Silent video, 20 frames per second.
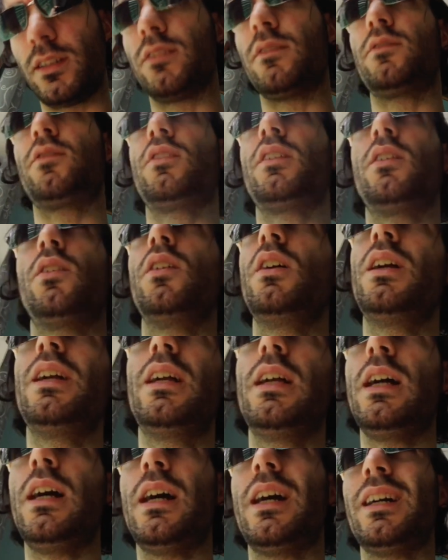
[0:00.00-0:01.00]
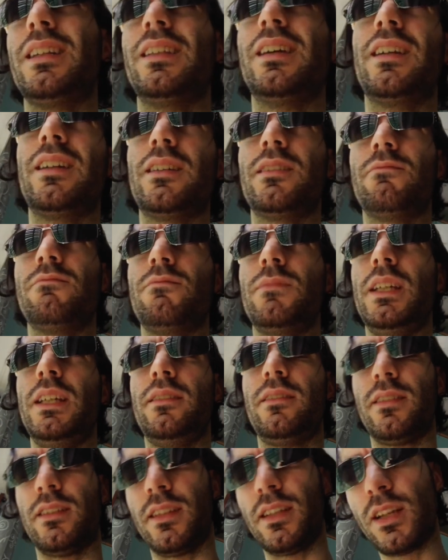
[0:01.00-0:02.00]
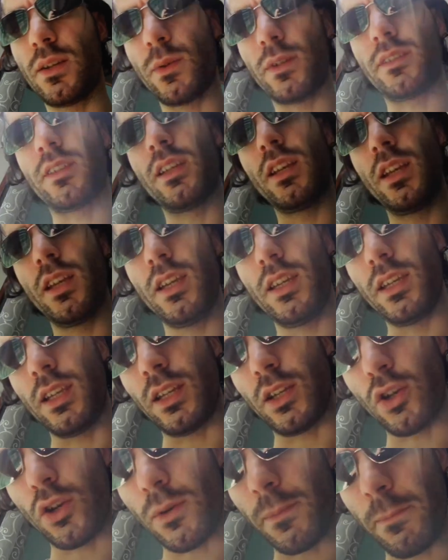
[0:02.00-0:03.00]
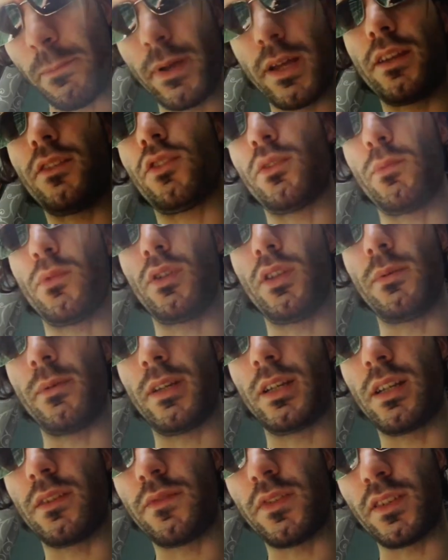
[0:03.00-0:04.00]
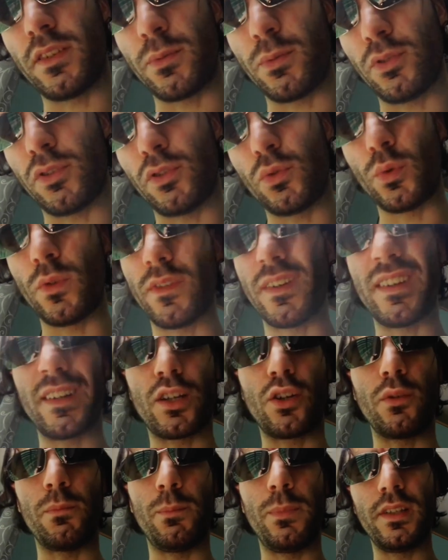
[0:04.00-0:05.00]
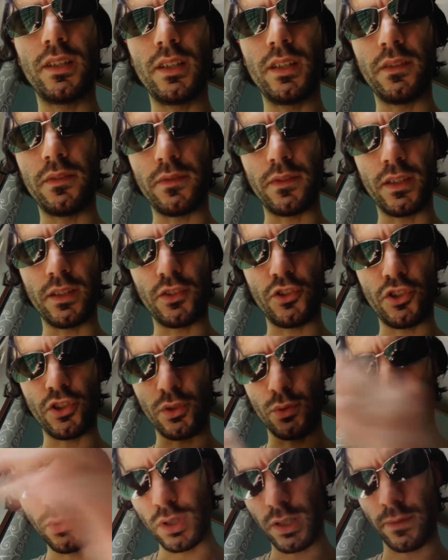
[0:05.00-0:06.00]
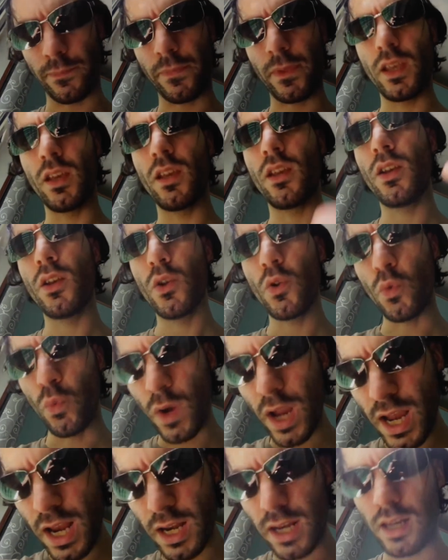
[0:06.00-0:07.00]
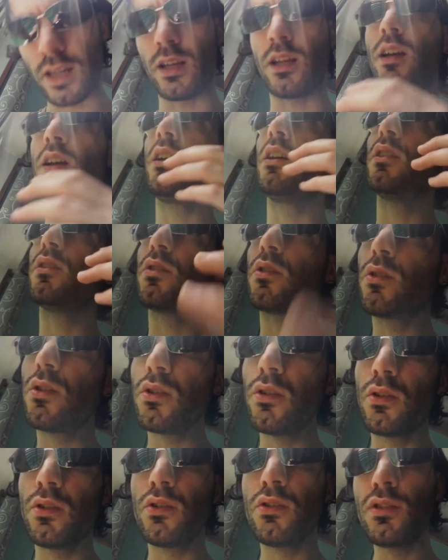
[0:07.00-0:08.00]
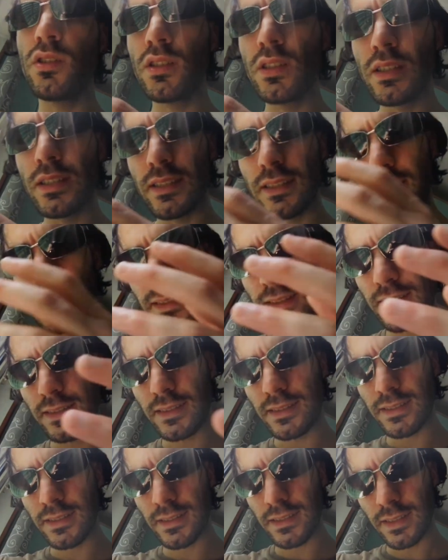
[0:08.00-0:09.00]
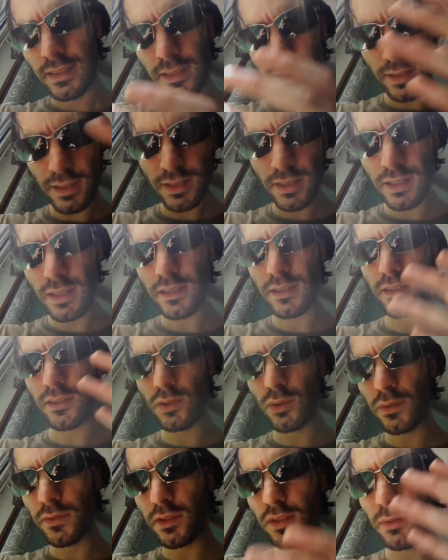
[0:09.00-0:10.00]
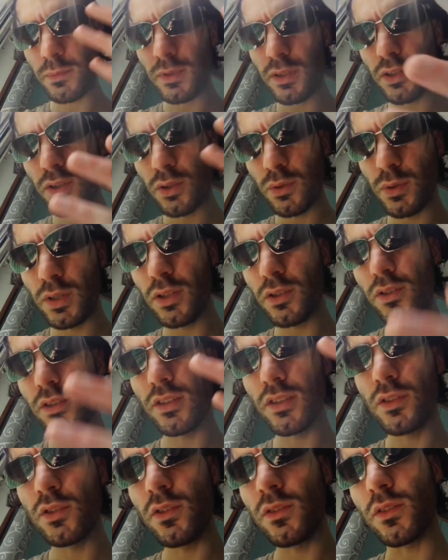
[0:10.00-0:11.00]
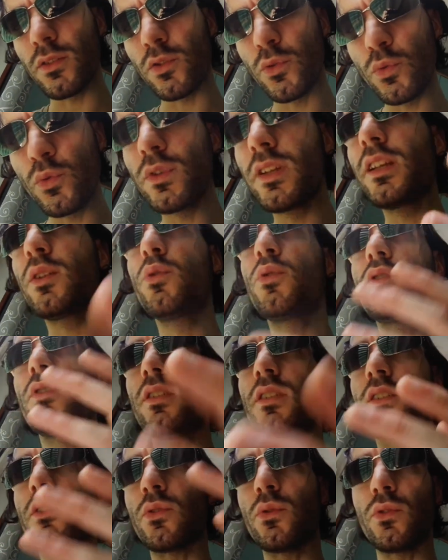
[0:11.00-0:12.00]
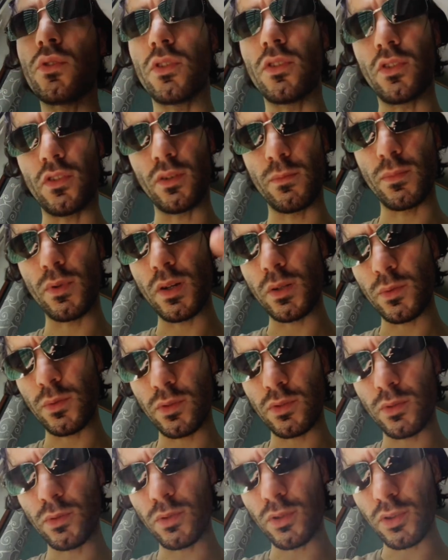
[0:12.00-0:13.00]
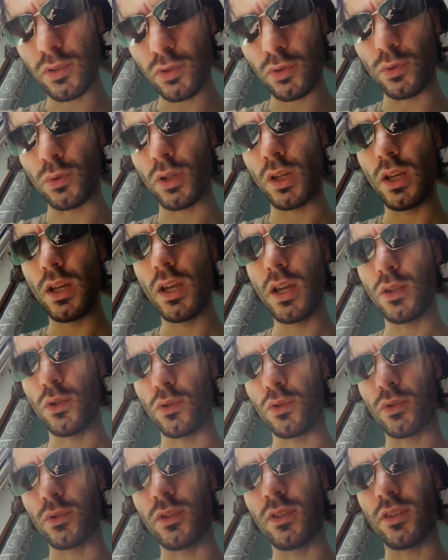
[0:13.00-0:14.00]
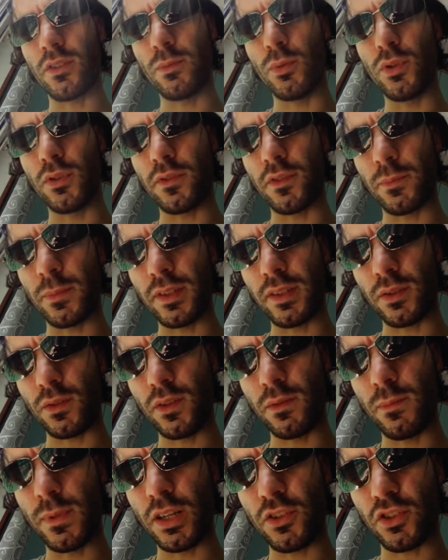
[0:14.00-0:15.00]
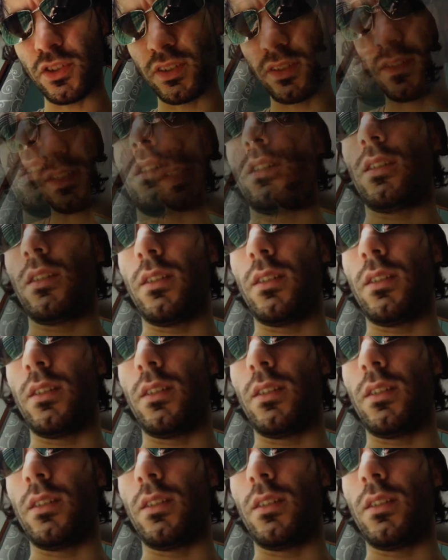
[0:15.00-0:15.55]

for now, other 8-9 hours in comparison with American friends, because you know, a completely different schedule. Well, so, so from the mythical wind, the new grey curtain, as you know, since I'm born in 2022, also this beautiful painted with branches,